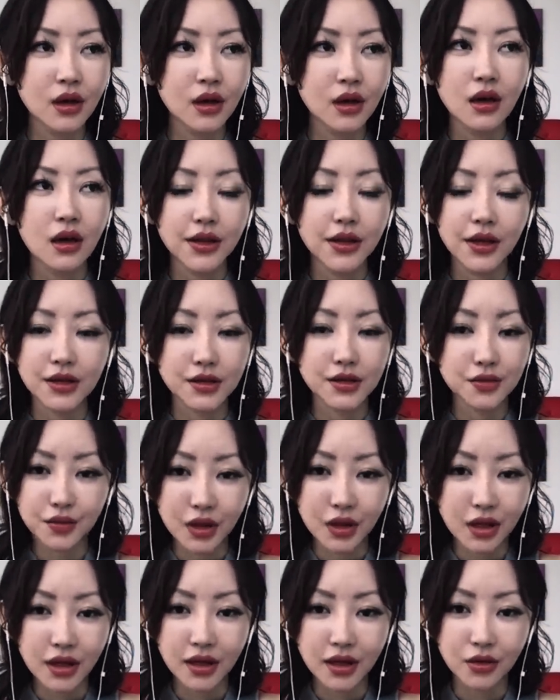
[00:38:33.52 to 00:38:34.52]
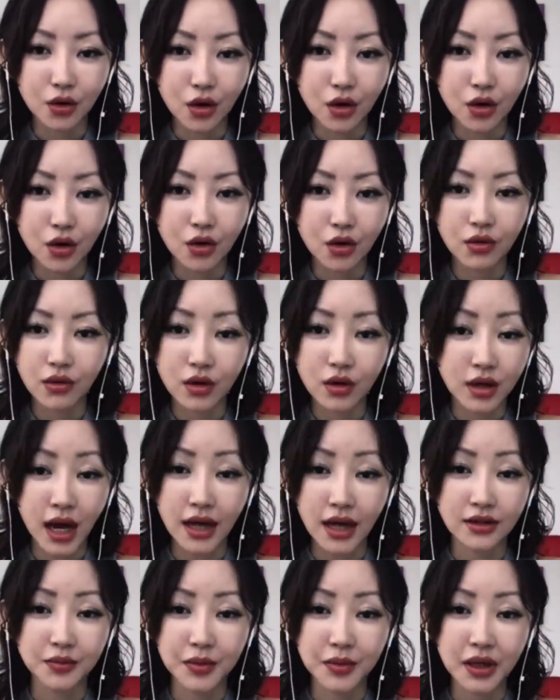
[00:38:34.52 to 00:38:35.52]
there's really no
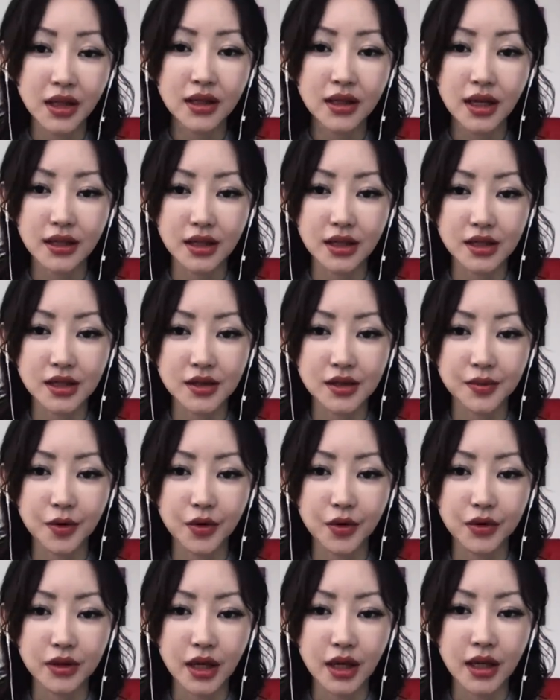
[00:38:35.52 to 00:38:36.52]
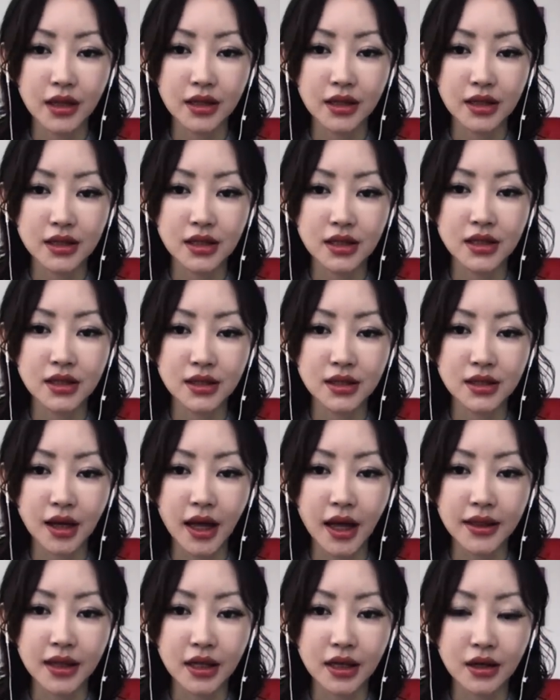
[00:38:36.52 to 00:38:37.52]
accountability at this point. And this is, uh,
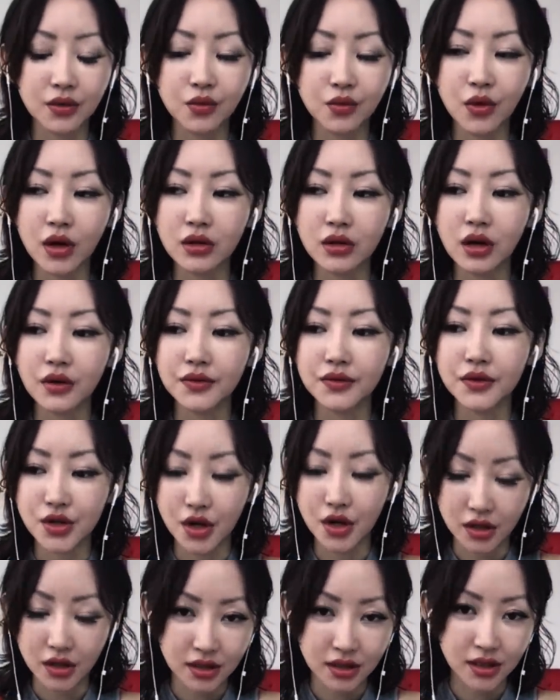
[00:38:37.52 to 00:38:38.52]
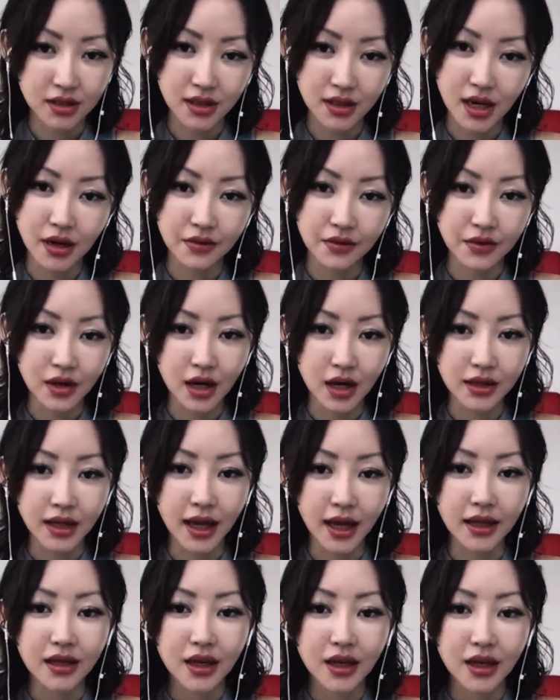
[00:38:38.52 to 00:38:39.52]
I think, one of the justice area
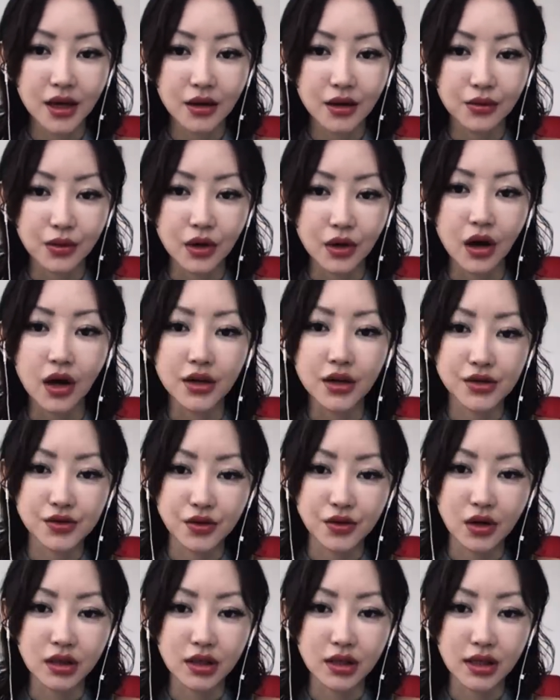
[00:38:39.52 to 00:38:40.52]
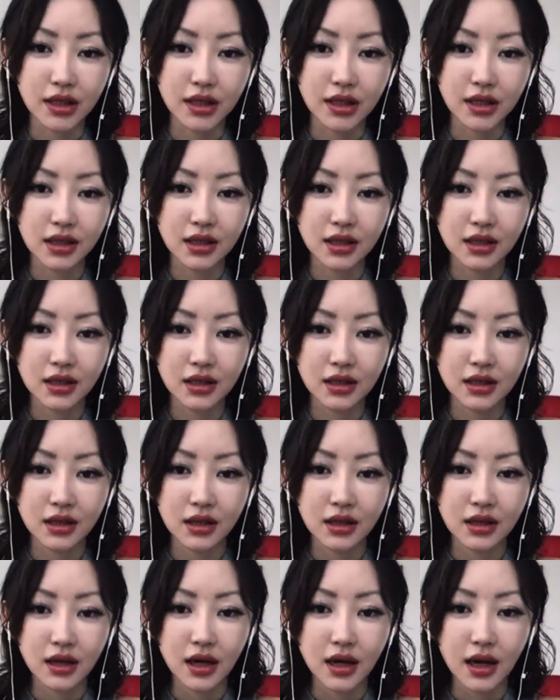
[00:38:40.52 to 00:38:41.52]
that we are struggling.
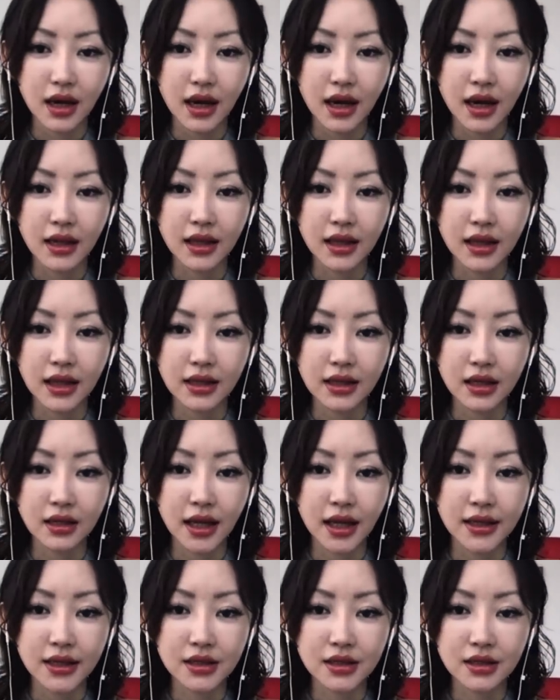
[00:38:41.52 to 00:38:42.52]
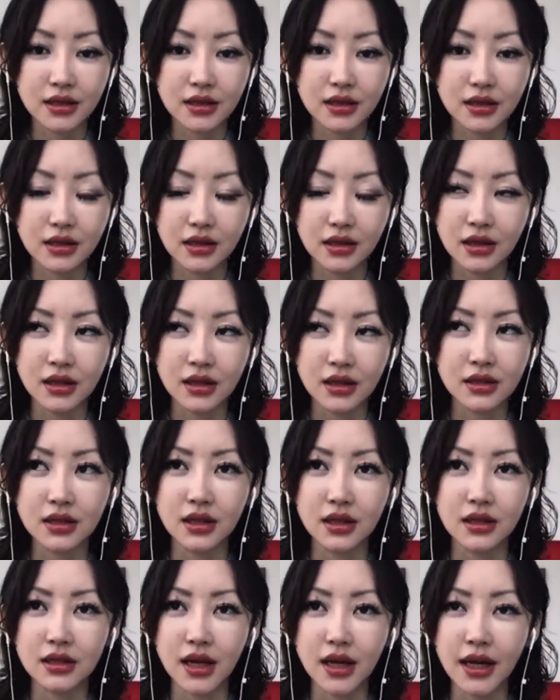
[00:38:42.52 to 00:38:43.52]
And I think that's this
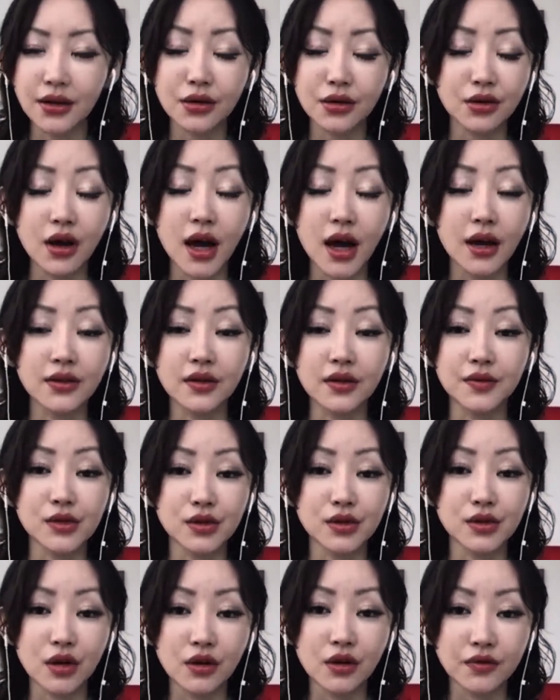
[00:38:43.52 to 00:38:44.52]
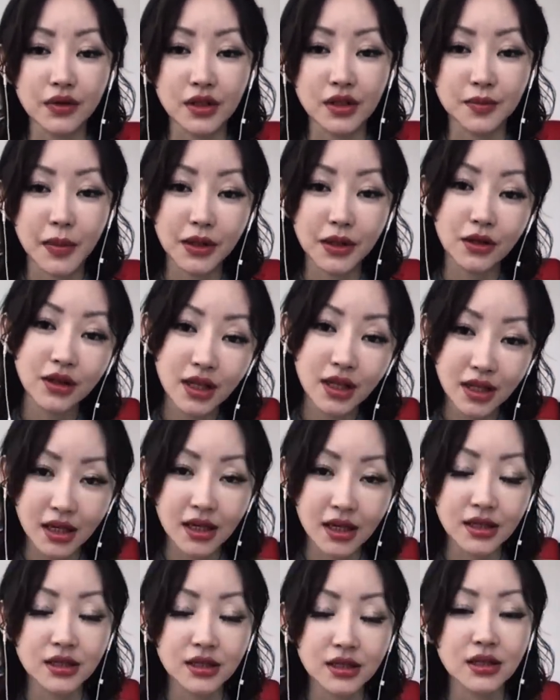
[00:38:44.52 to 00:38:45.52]
is I don't know how to even solve this. But the thing
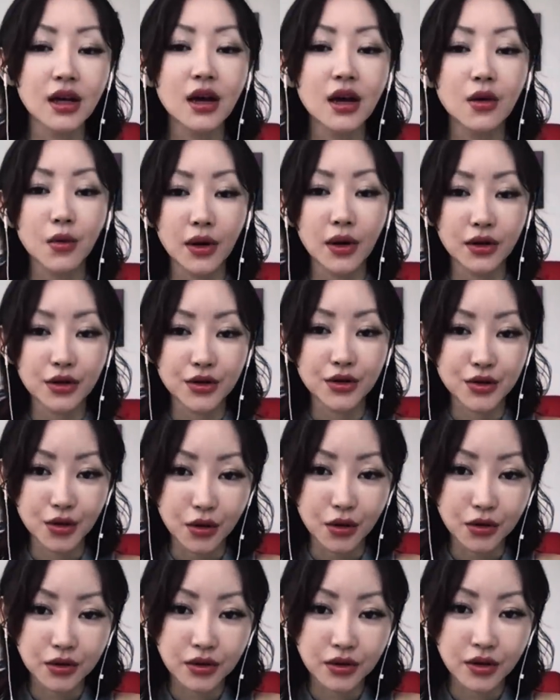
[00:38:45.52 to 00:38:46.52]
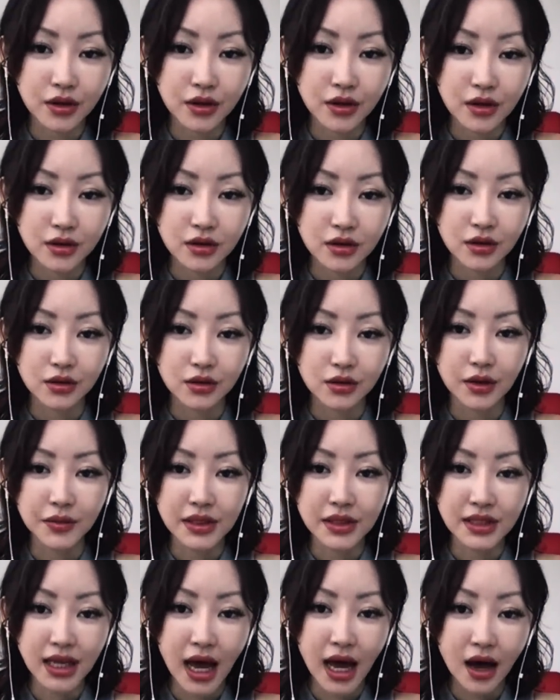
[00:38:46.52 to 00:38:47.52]
is, what a joke. The I mean
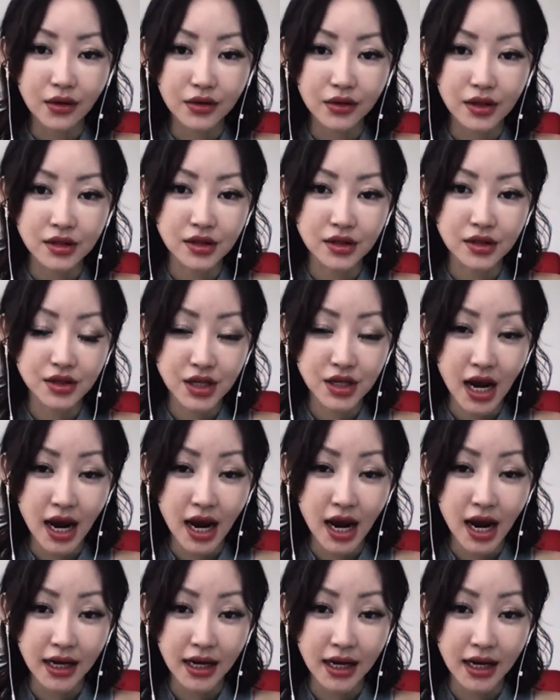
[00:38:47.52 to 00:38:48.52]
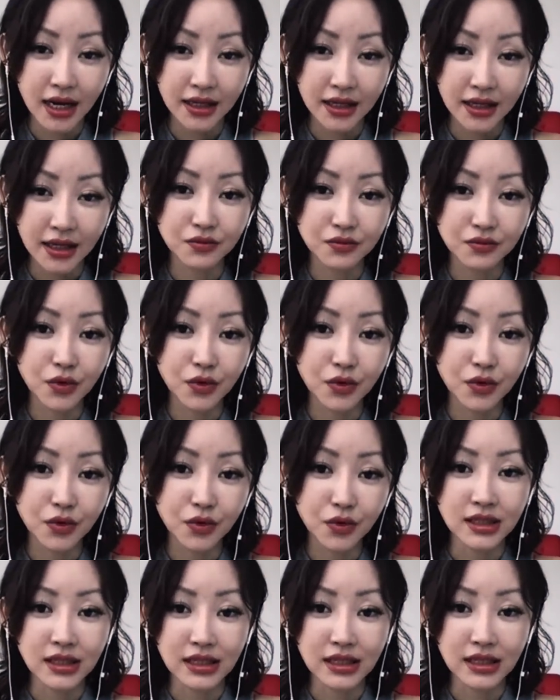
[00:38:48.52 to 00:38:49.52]
Saudis and Chinese and Russians
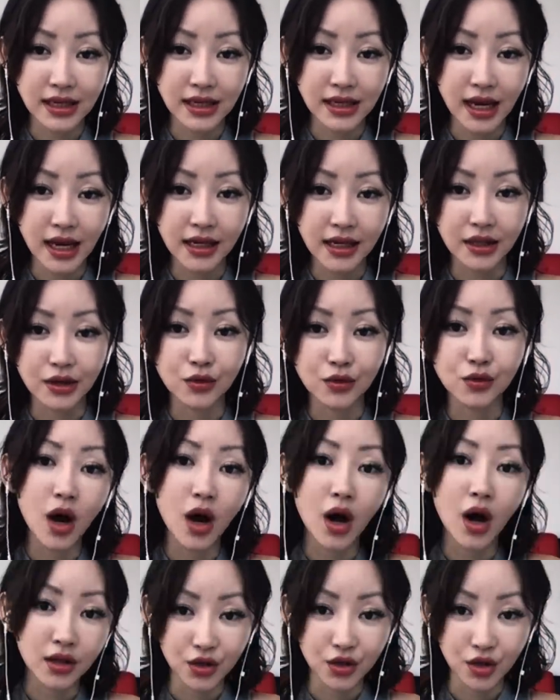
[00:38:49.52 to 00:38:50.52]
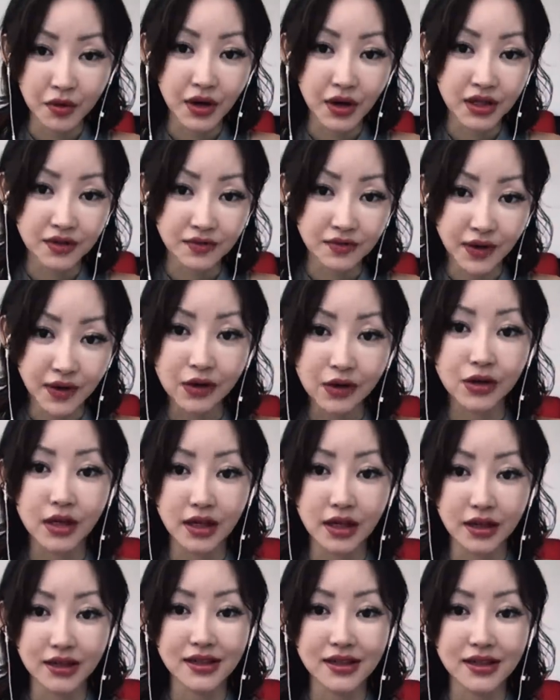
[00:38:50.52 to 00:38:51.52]
deciding who are the human rights
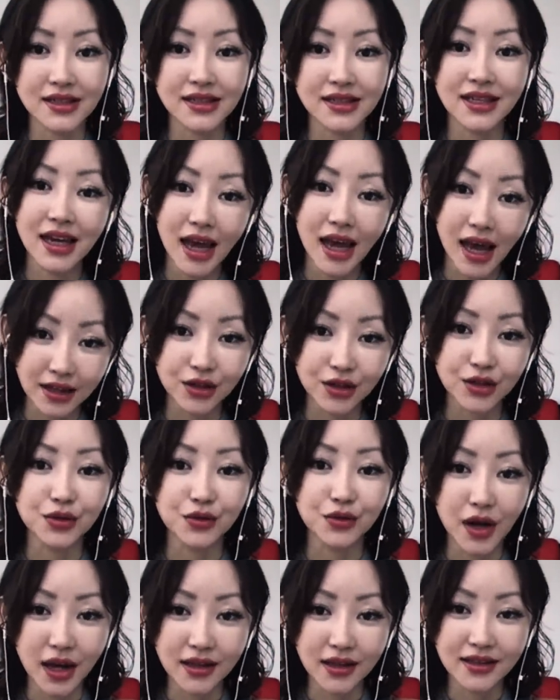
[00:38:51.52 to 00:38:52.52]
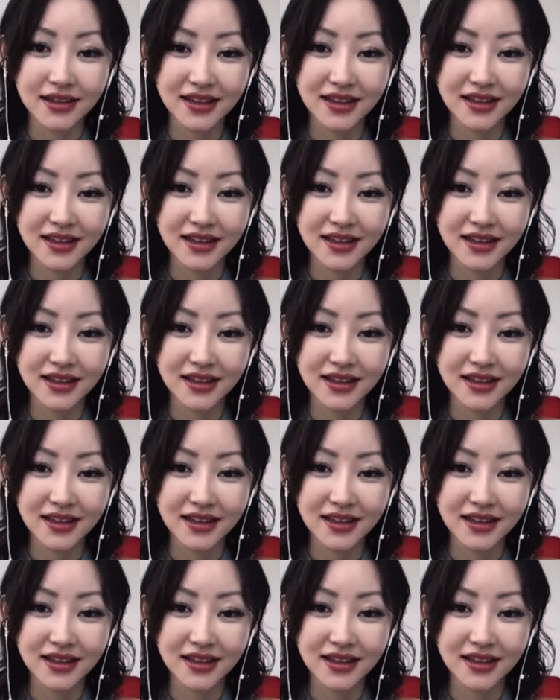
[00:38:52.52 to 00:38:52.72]
violators at the UN.